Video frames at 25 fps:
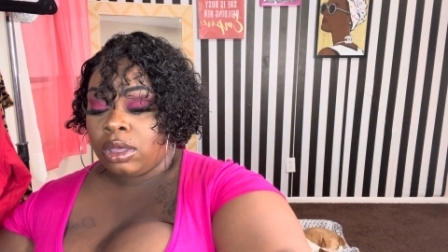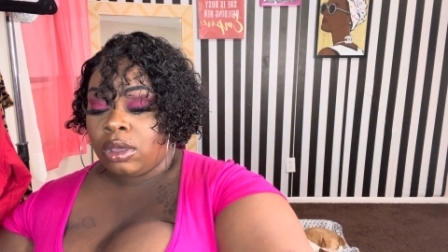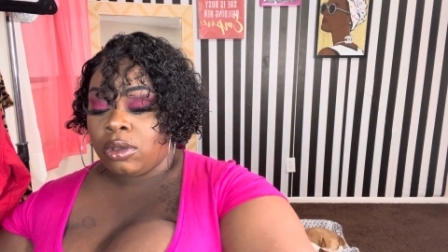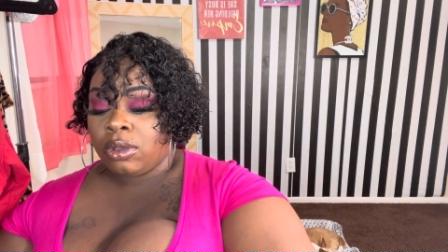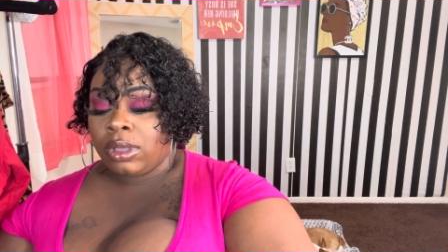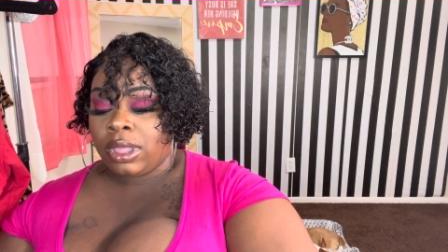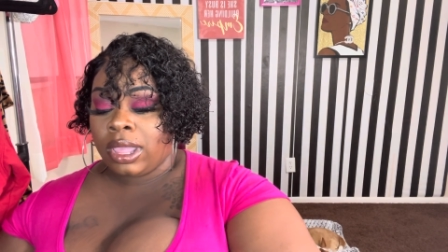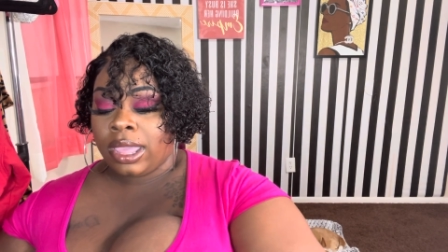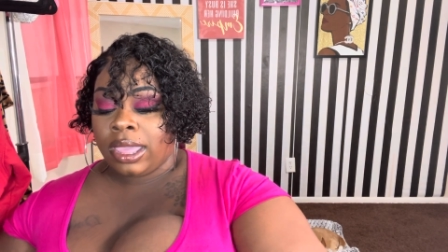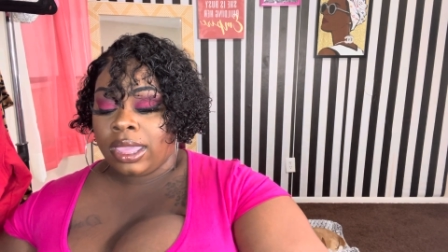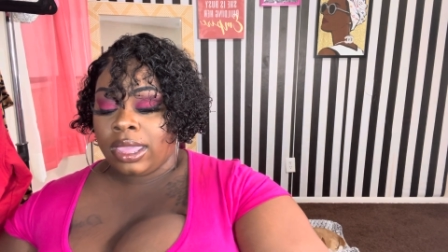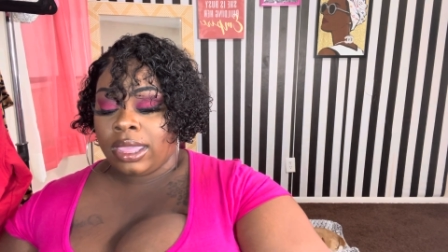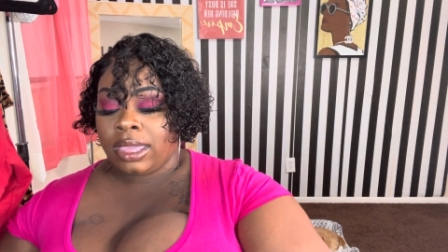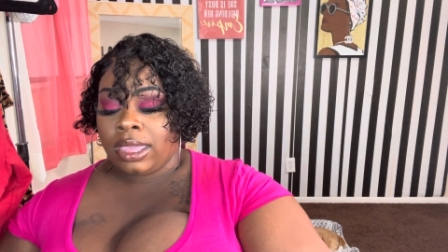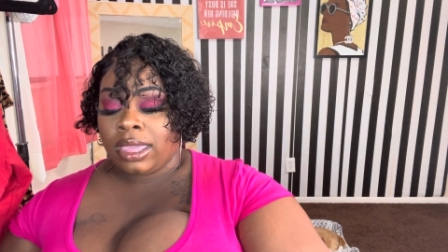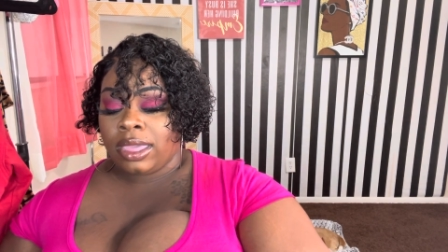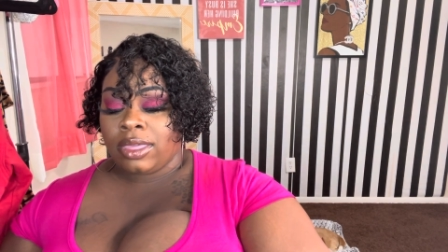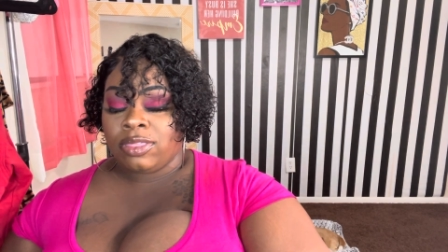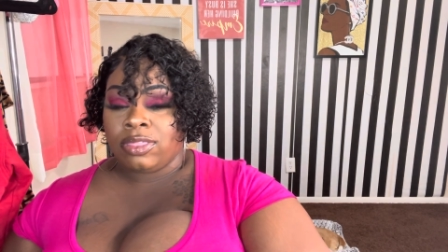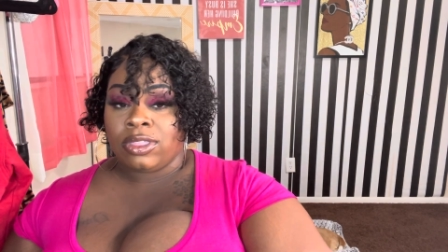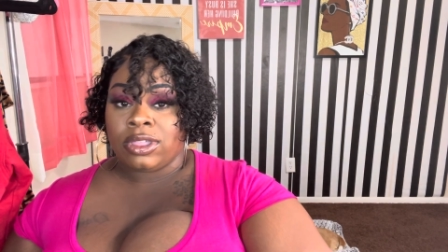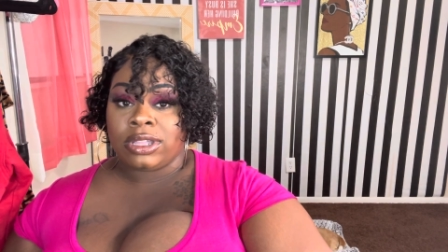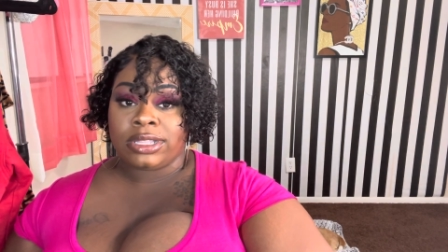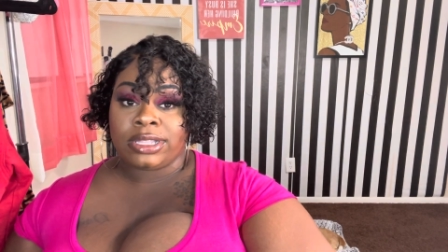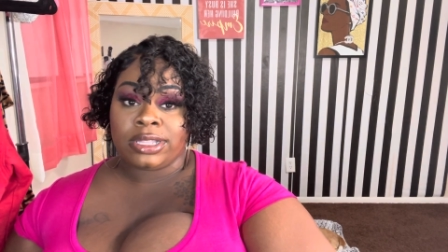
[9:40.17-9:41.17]
Okay,
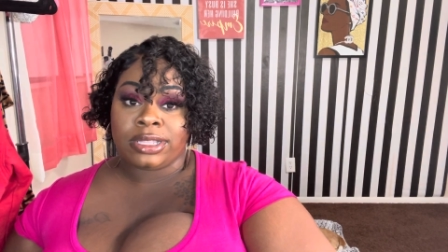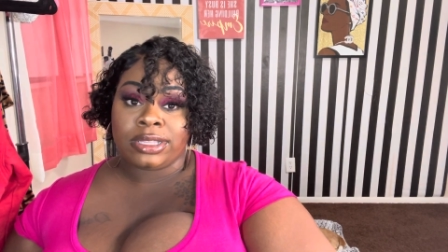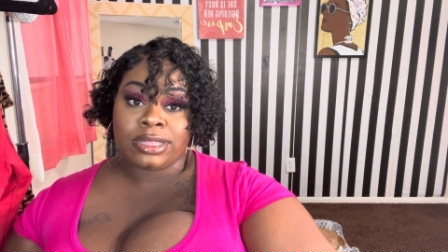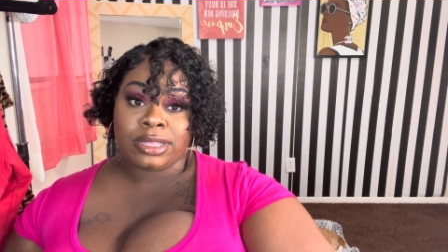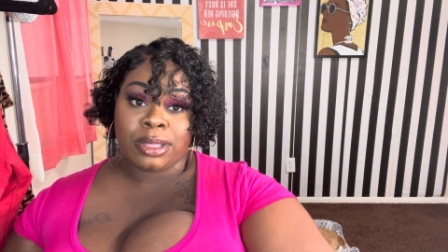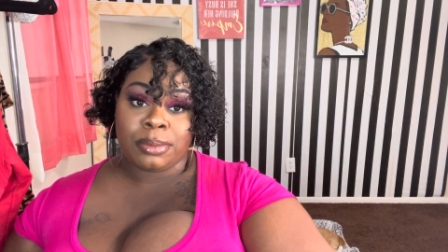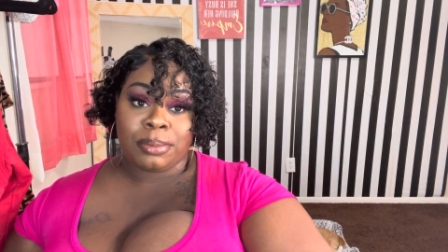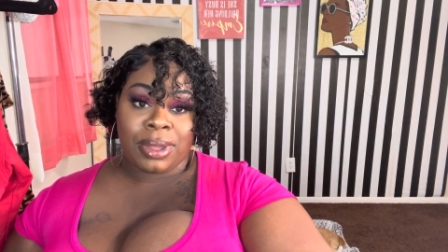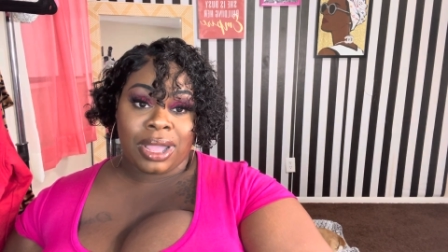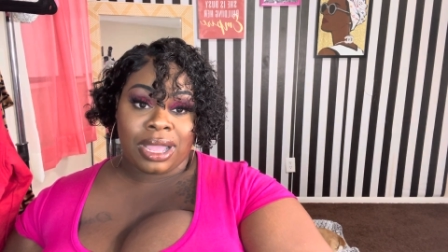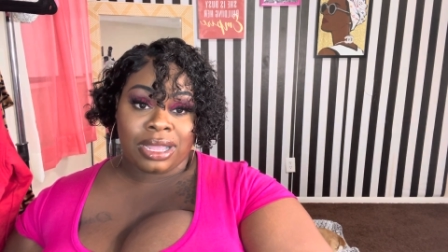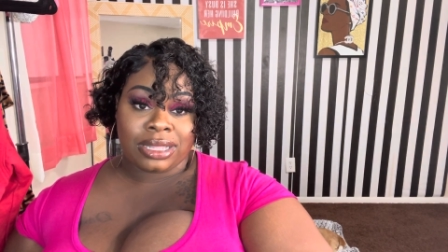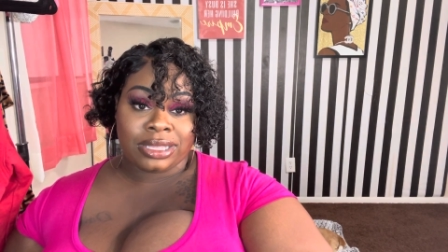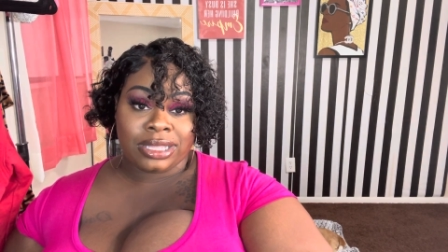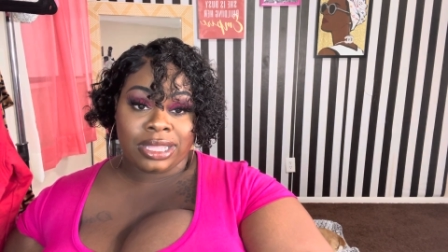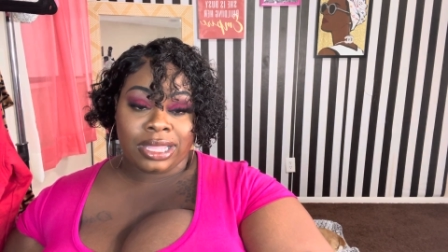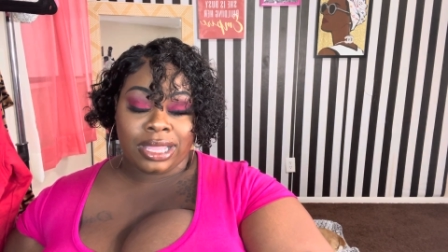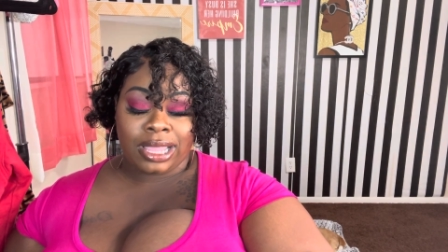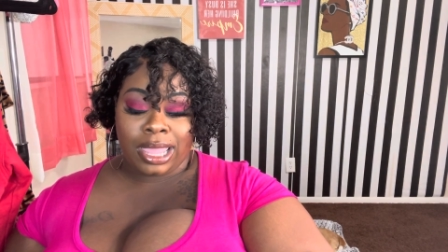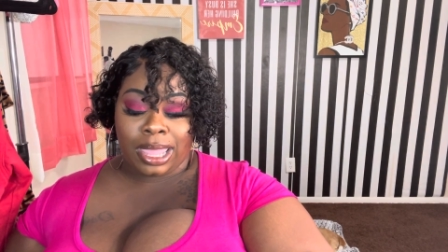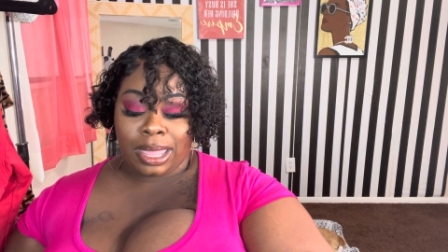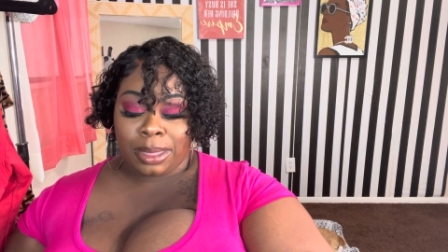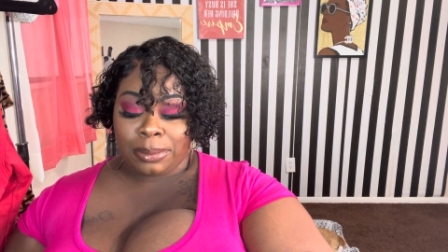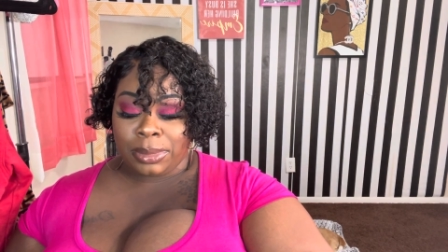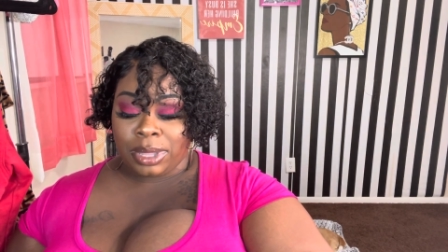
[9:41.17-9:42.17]
and this is the box that
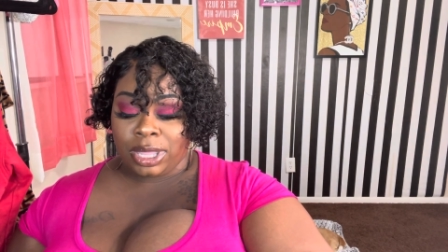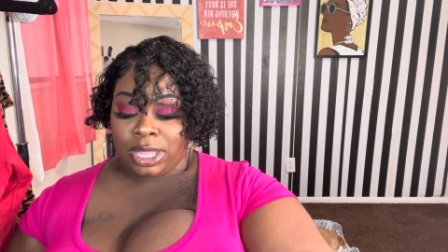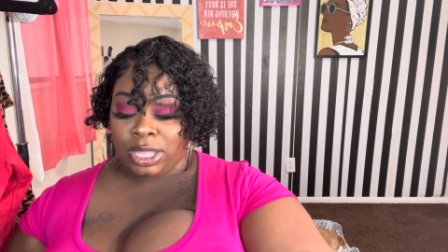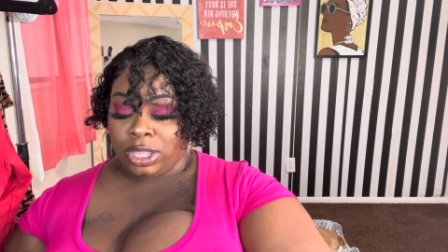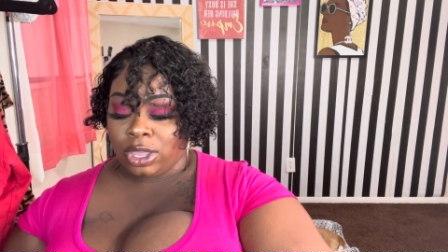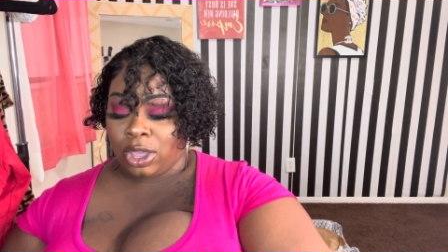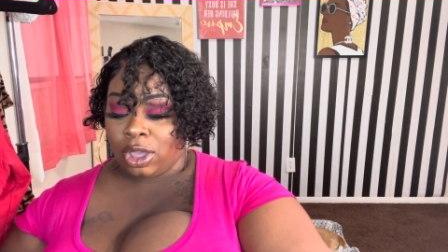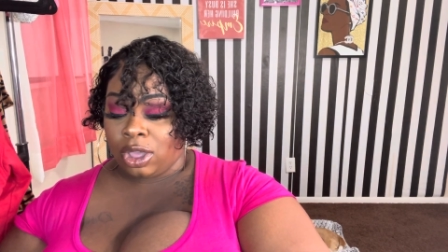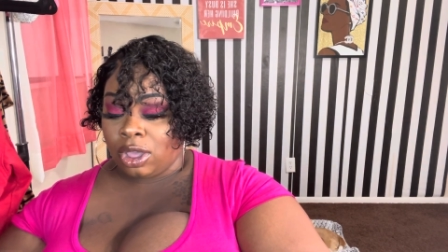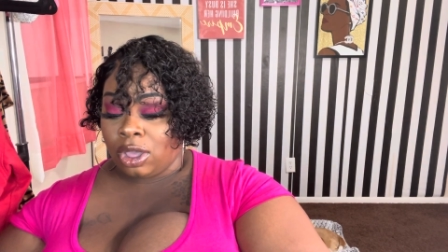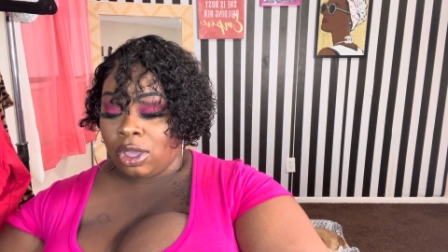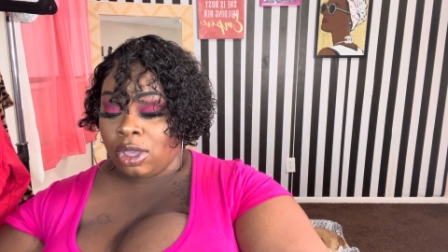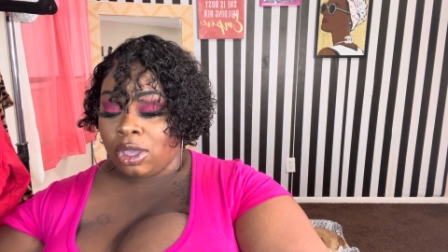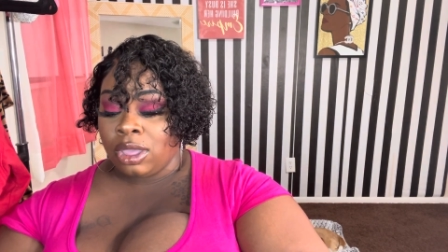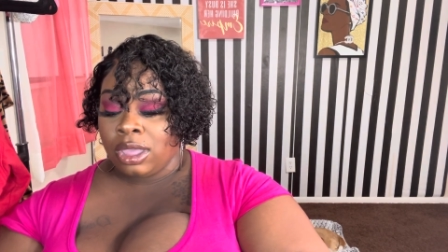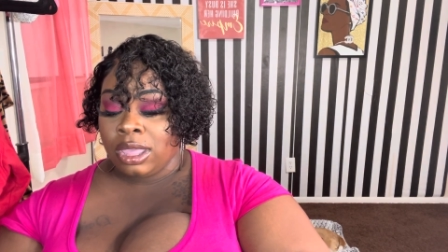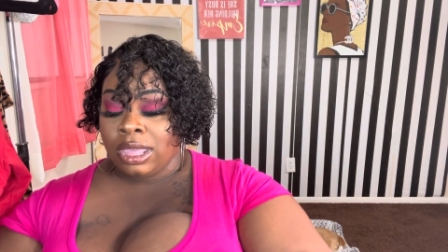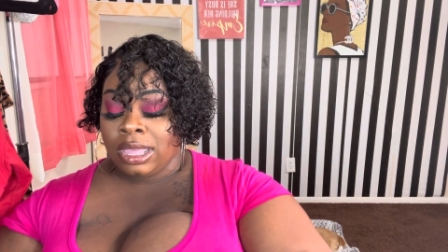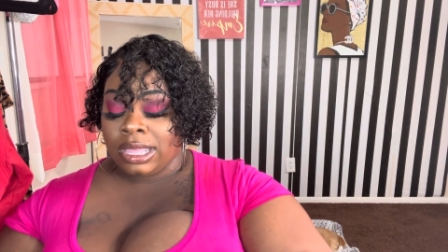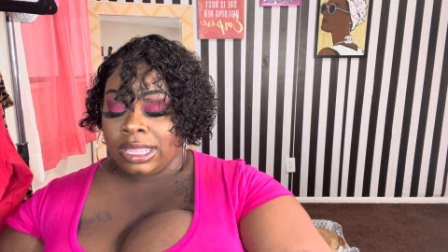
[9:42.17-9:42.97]
came in, y'all.